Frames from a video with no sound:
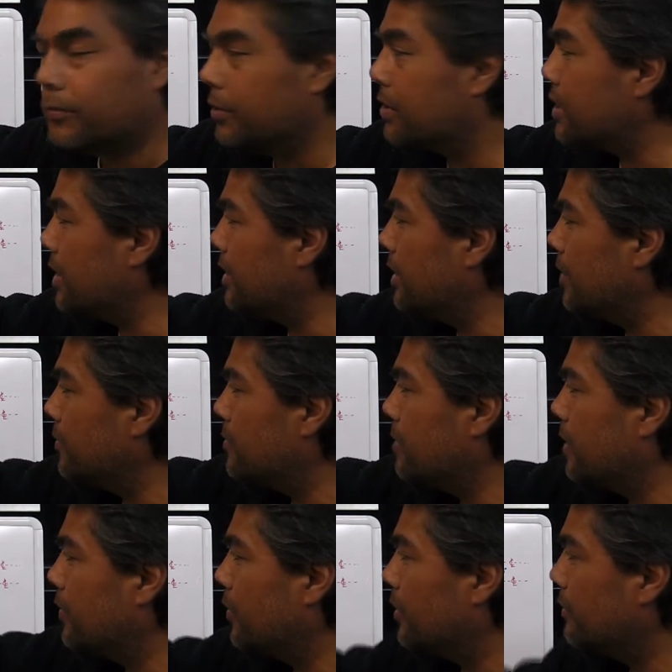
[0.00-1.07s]
which ended up to
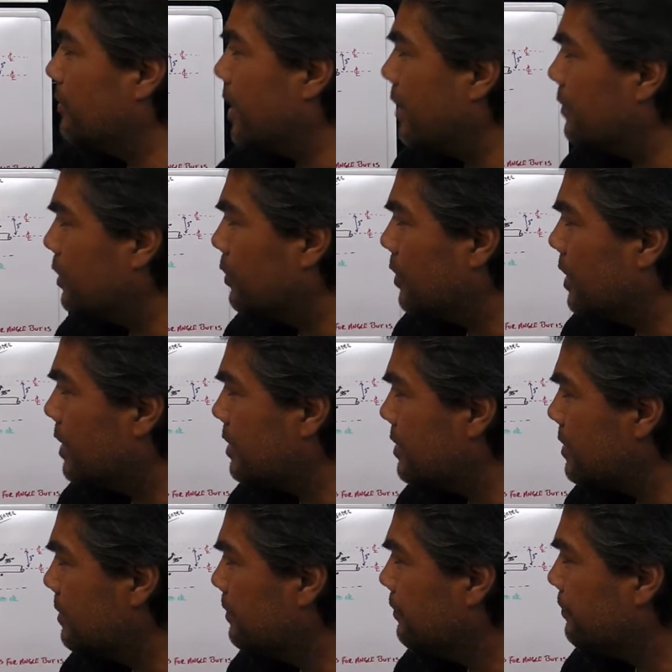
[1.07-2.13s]
be 35 degrees.